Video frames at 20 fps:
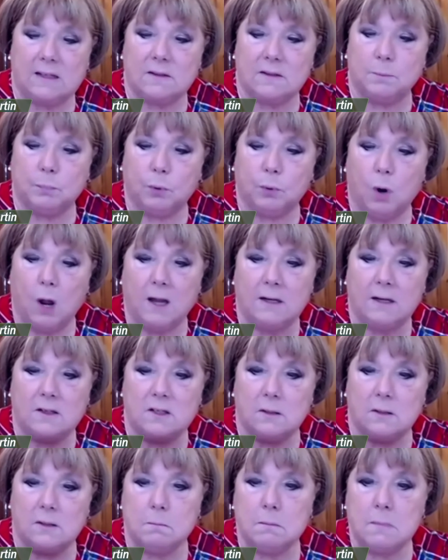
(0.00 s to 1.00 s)
brought
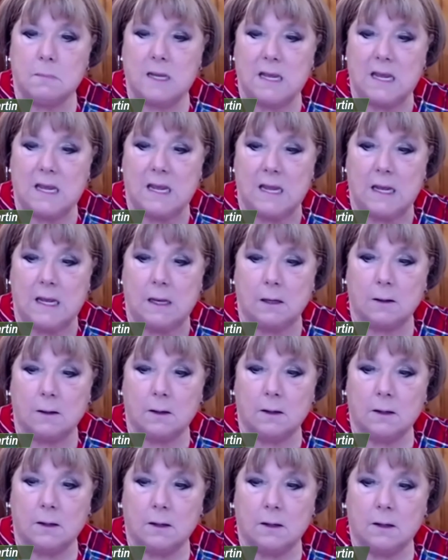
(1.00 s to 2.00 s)
to me
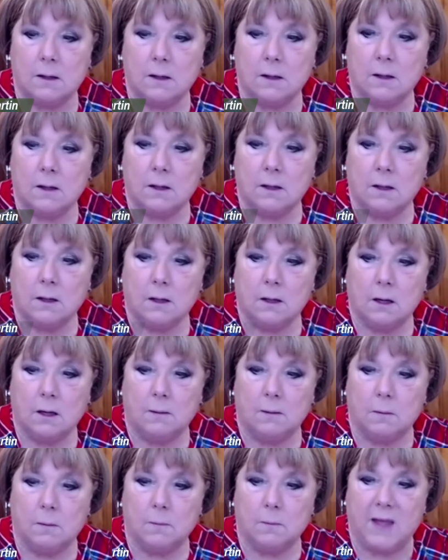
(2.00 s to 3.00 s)

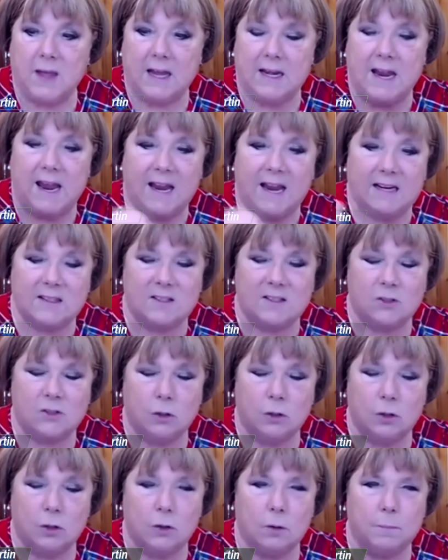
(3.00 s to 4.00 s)
that
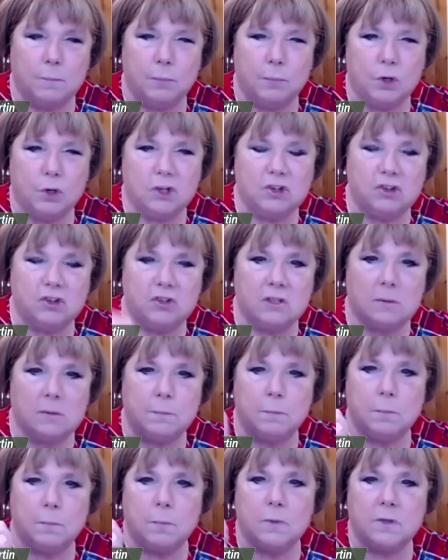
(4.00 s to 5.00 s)
external push
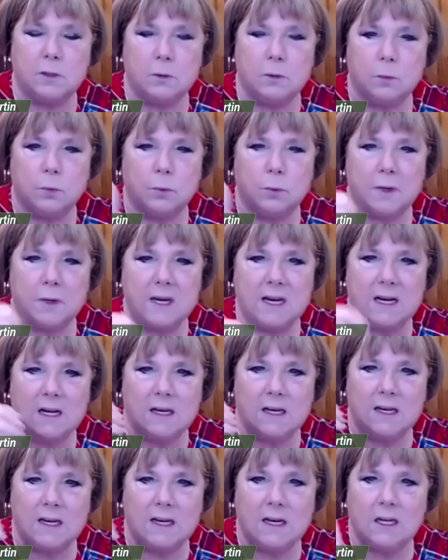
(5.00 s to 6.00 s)
to
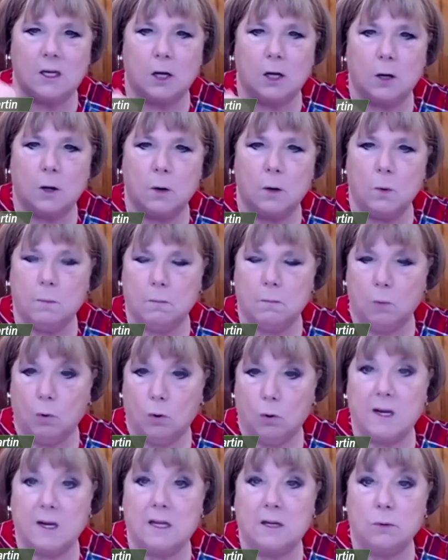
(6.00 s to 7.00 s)
really go
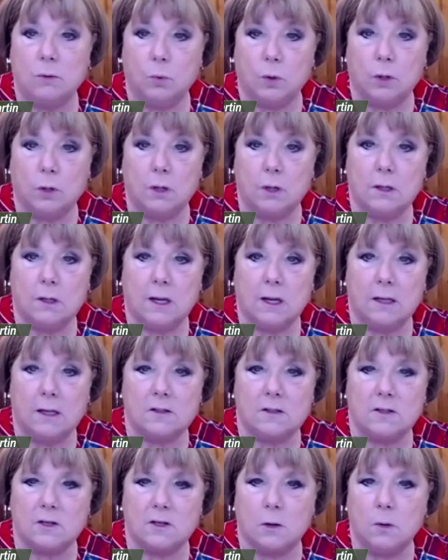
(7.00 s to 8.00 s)
more inward.
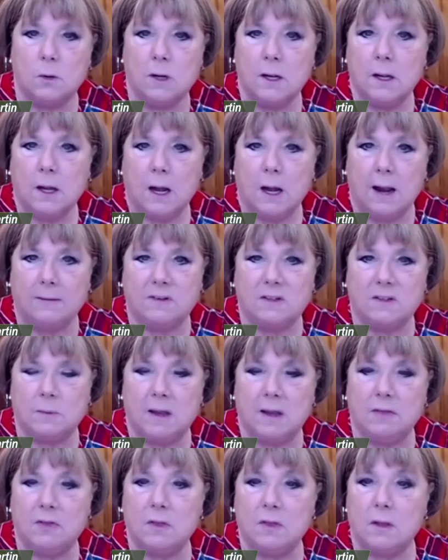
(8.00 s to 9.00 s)
And so I've
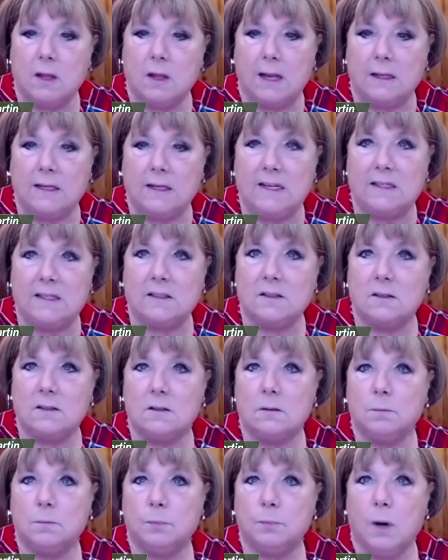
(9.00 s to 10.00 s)
spent at
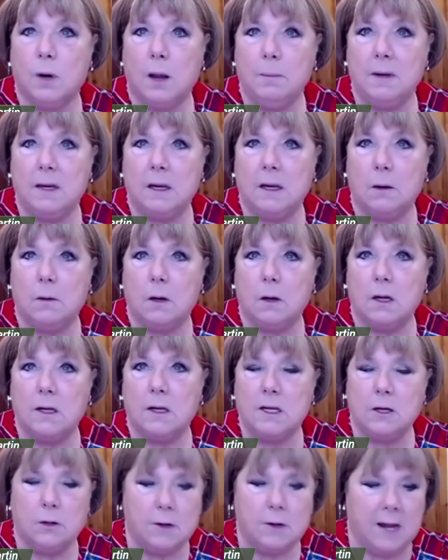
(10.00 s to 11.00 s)
least probably a
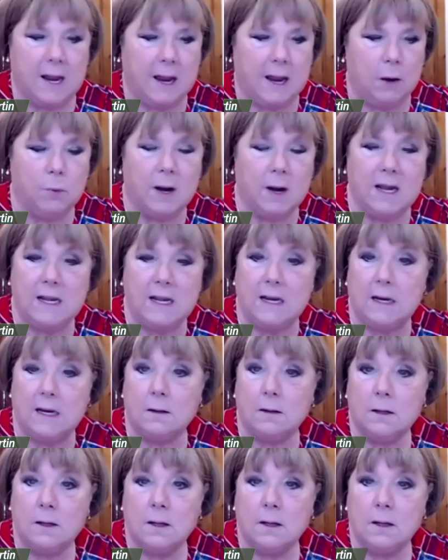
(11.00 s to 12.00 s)
year now writing